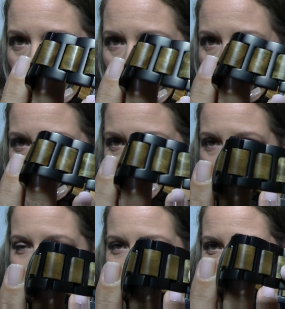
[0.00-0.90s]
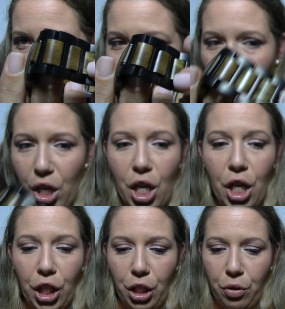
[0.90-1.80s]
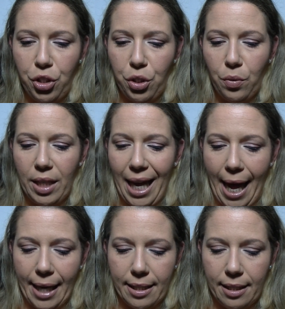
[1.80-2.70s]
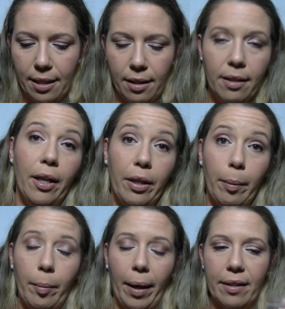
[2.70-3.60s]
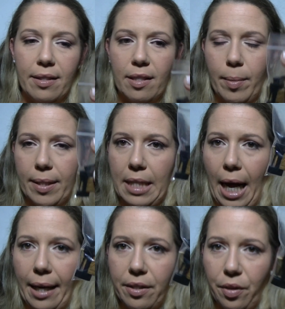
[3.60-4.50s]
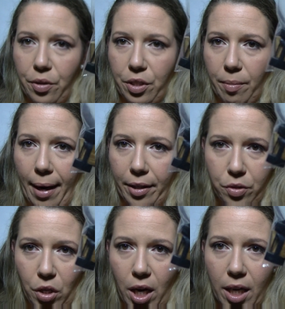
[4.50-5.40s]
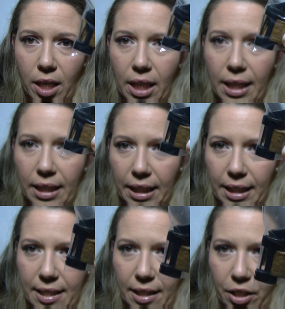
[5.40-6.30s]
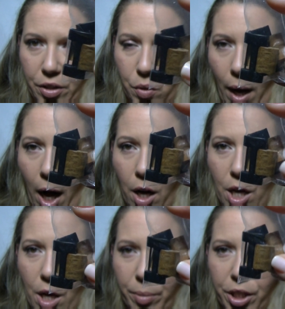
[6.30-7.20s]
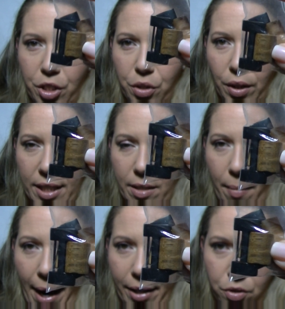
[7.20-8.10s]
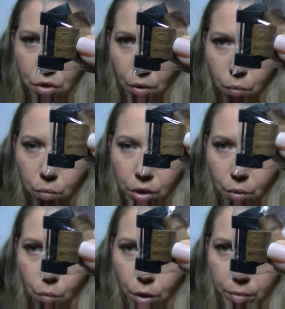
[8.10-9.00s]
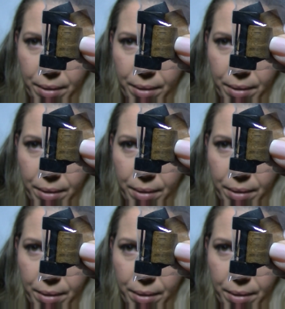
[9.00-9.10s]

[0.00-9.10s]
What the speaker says: grain pattern. You do get, now keep in mind this has been sized, so there's some extra links in here as well. But you do get some extra little wood